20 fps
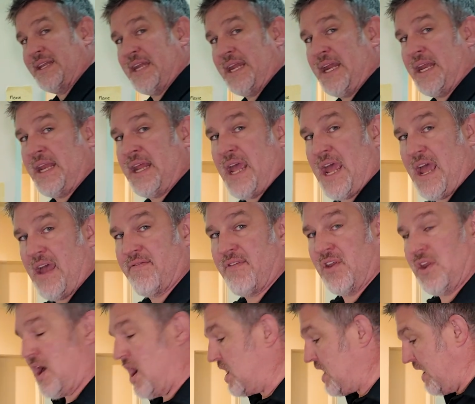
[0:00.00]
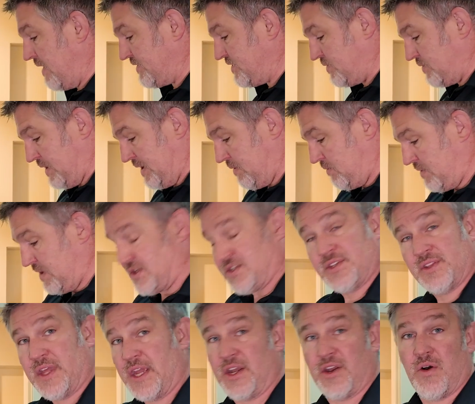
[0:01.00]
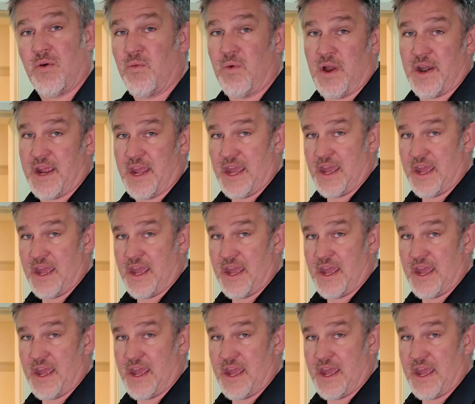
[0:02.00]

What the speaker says: did have a lock-off suite, which they don't wanna